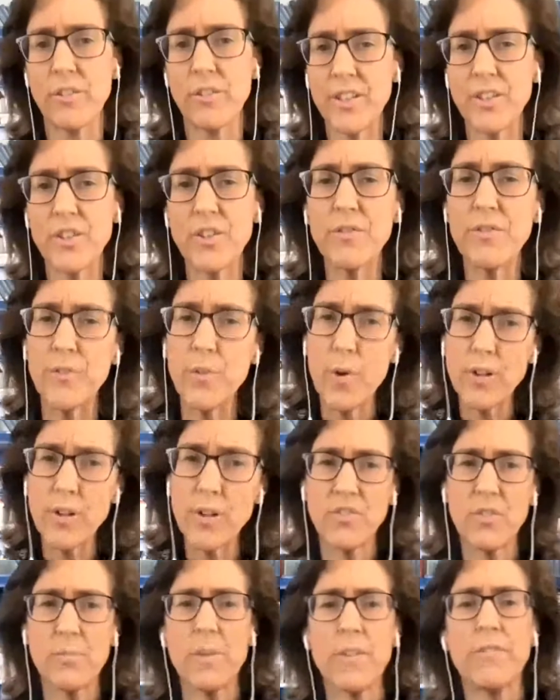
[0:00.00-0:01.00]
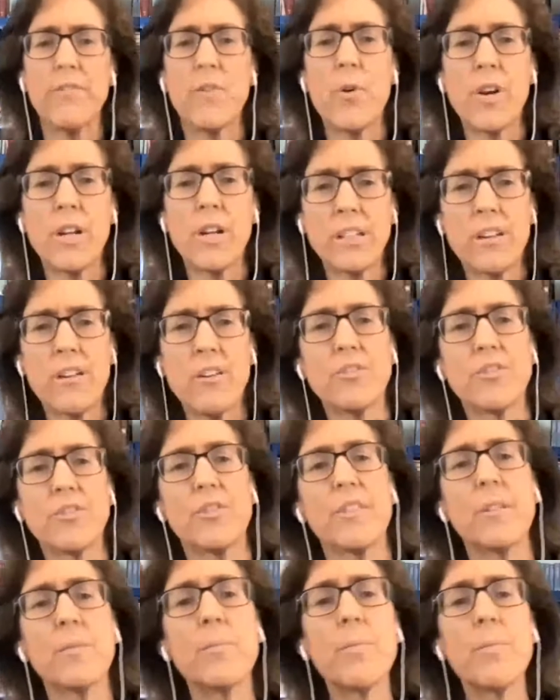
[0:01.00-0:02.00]
They're divorced from a foreign culture.
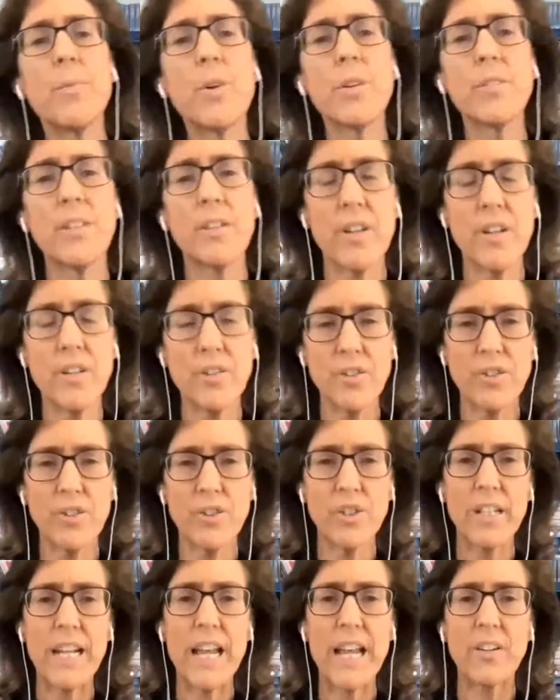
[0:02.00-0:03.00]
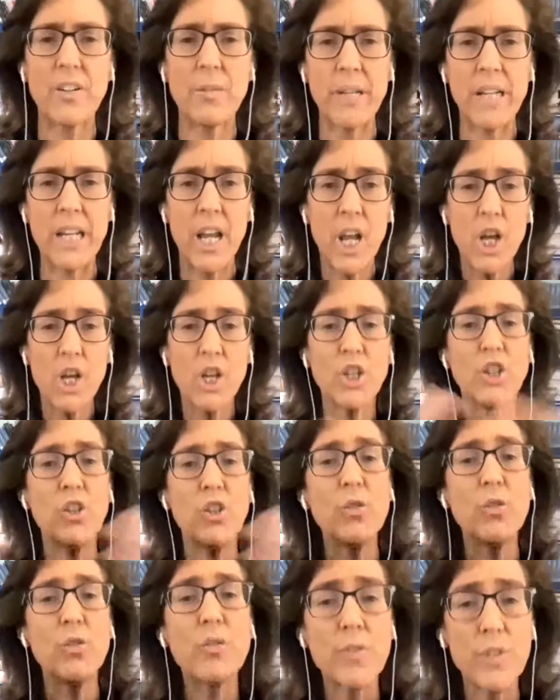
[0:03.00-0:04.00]
They're understood now to be
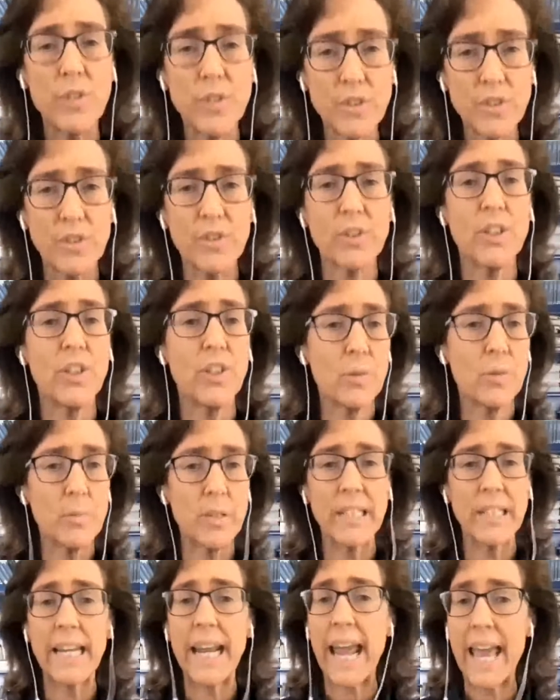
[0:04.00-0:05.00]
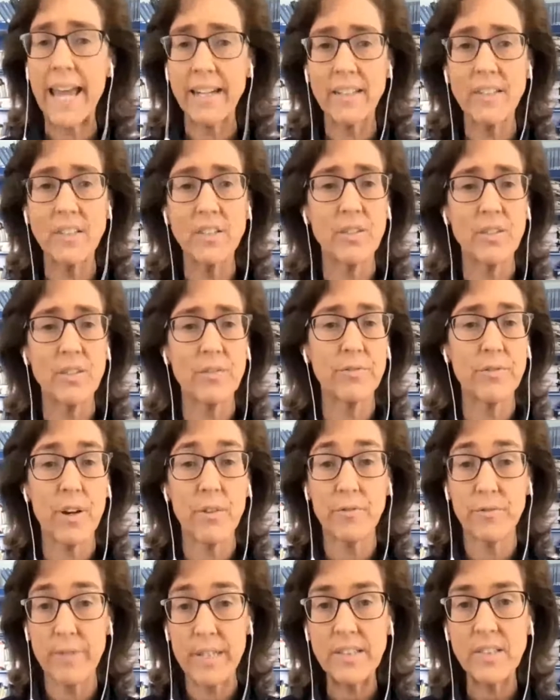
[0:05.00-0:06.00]
universal human canons of
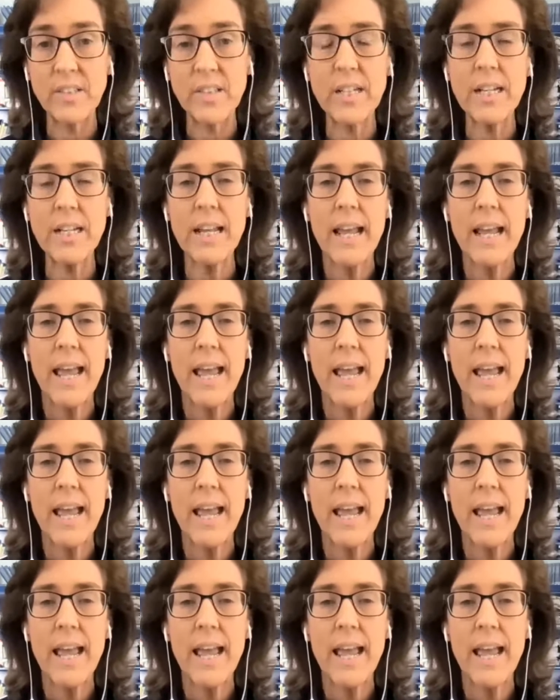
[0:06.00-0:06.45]
reason.